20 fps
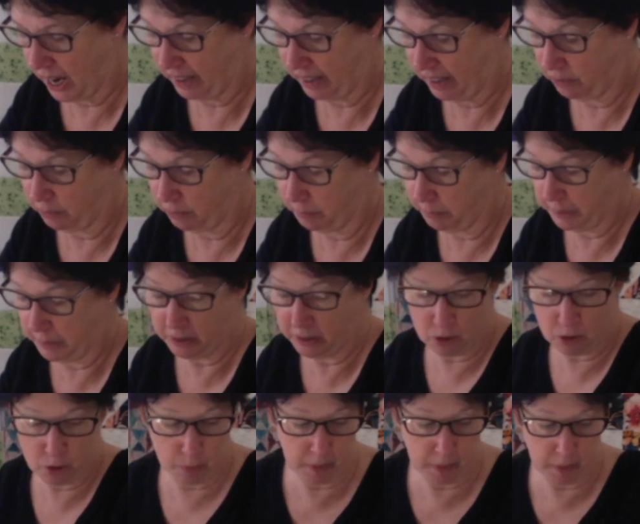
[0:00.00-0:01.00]
haven't been
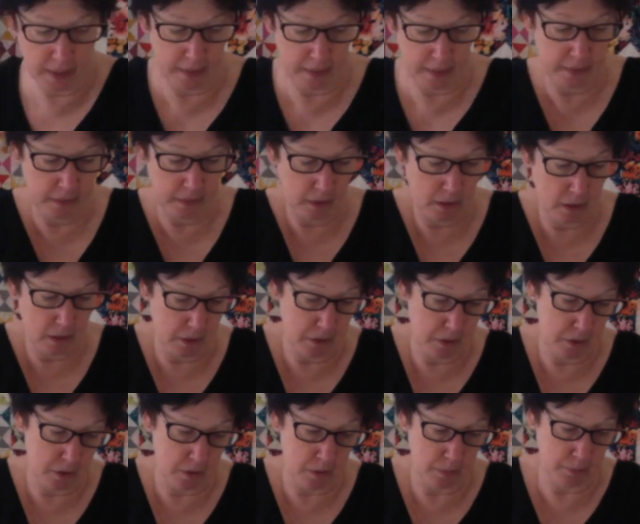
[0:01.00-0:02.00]
doing anything
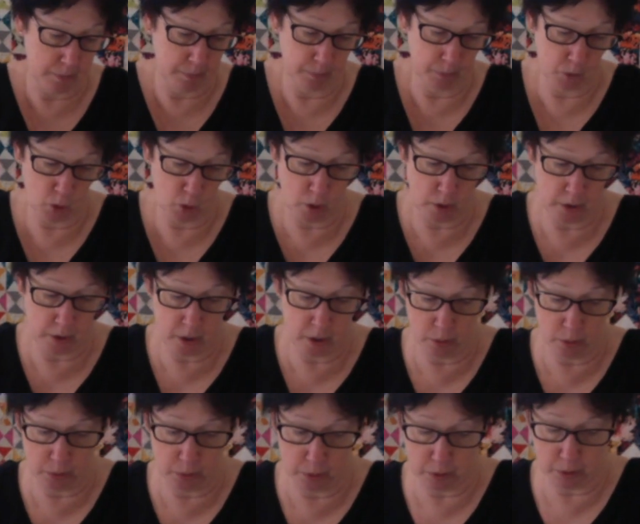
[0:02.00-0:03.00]
because Lord
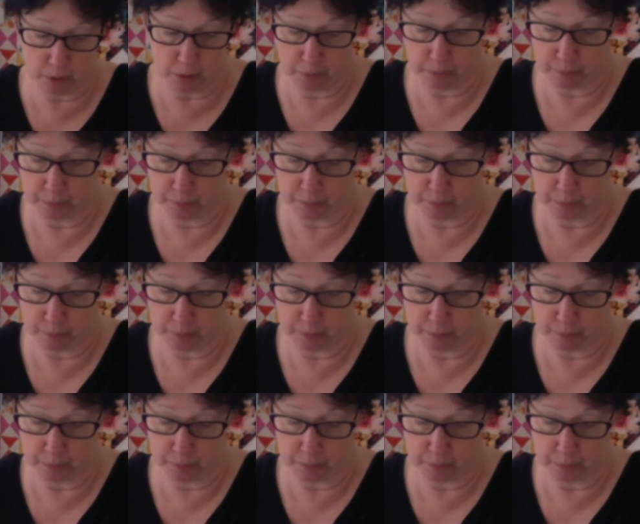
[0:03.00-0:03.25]
knows.